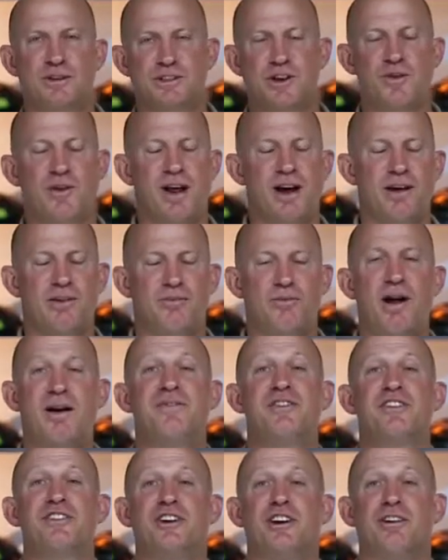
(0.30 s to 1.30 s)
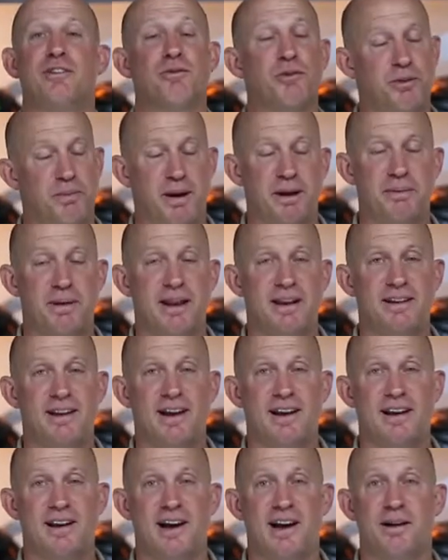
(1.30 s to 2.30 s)
going on? Rob Fish here with
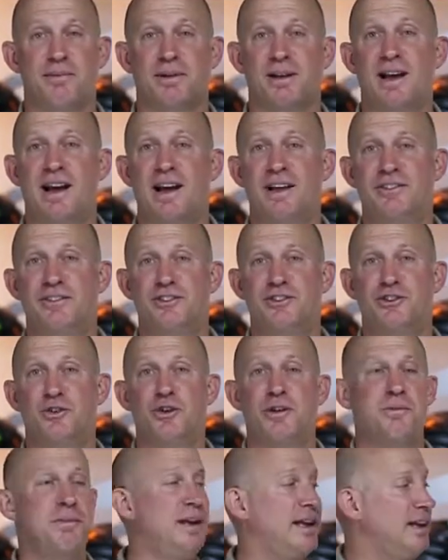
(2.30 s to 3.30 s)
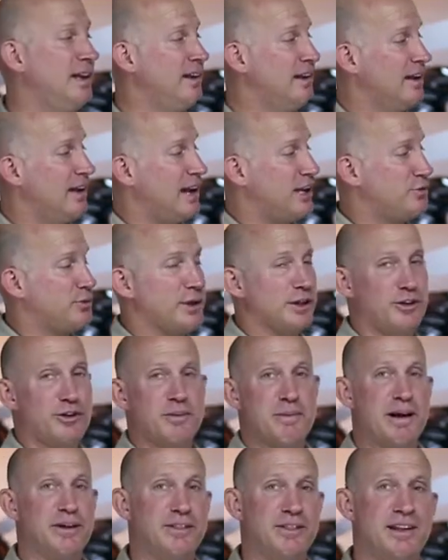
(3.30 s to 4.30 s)
BikeBandit.com. Guys, join me as we
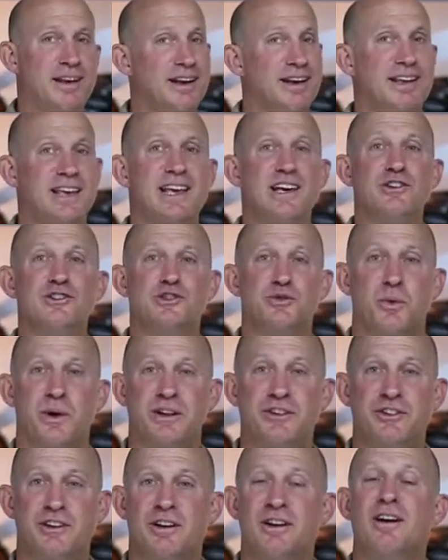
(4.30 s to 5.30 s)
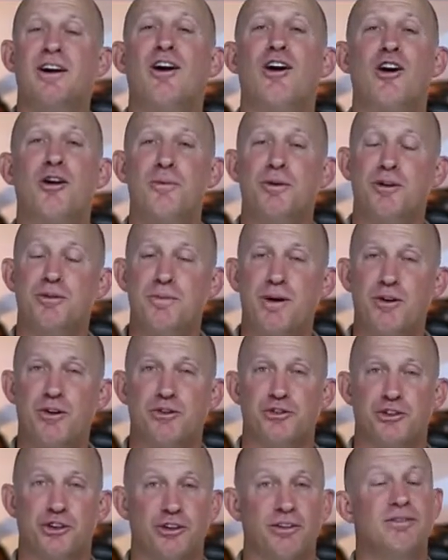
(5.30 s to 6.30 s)
learn about the Killswitch armored
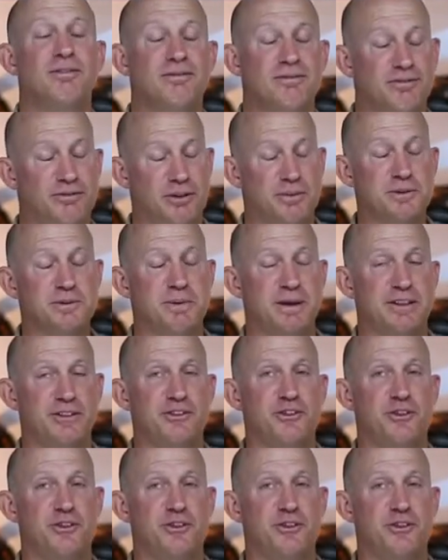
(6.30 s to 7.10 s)
moto shirt from Speed and